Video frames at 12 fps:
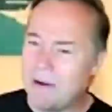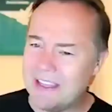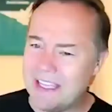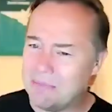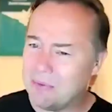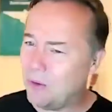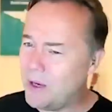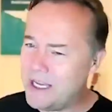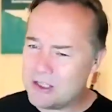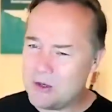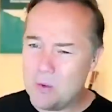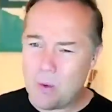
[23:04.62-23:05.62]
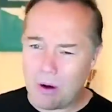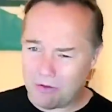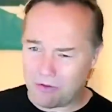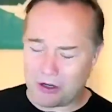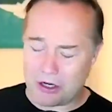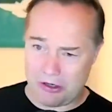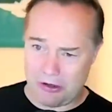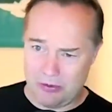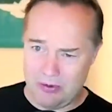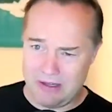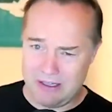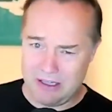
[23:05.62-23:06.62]
the employees who work for
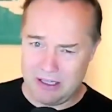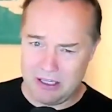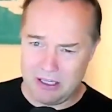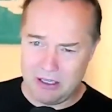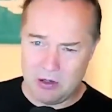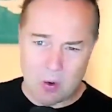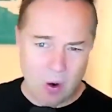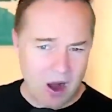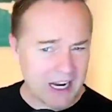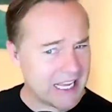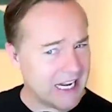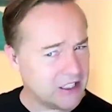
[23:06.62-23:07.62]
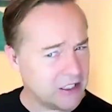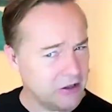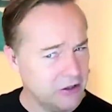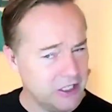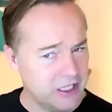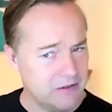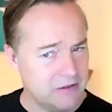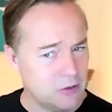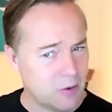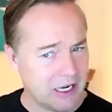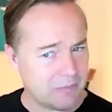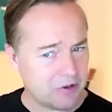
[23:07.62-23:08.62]
you, yeah, who are getting diluted
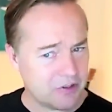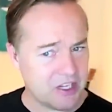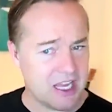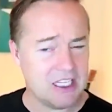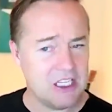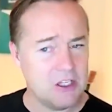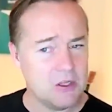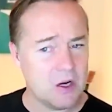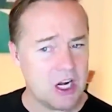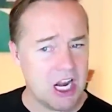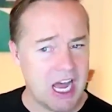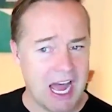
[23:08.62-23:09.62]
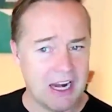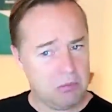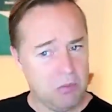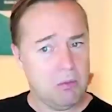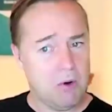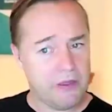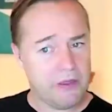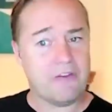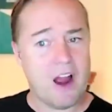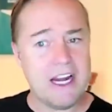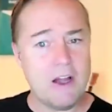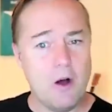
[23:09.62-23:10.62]
20% and you're not? At the
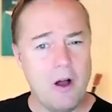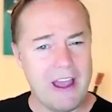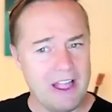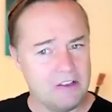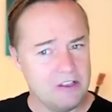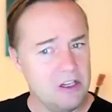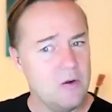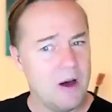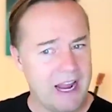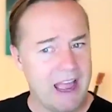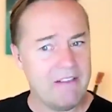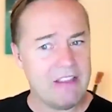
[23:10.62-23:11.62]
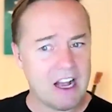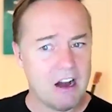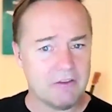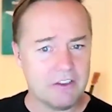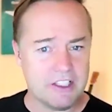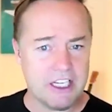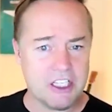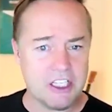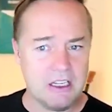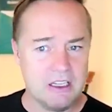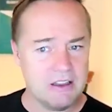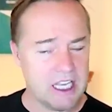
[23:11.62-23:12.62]
Friday All Hands, do you want to have that
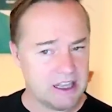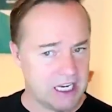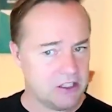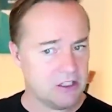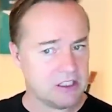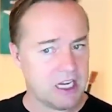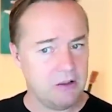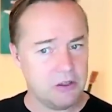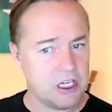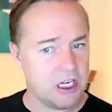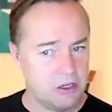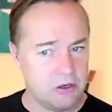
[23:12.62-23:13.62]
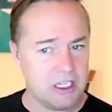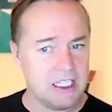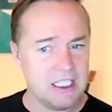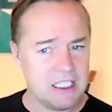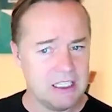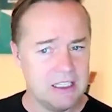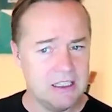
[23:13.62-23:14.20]
conversation that they took dilution and you didn't?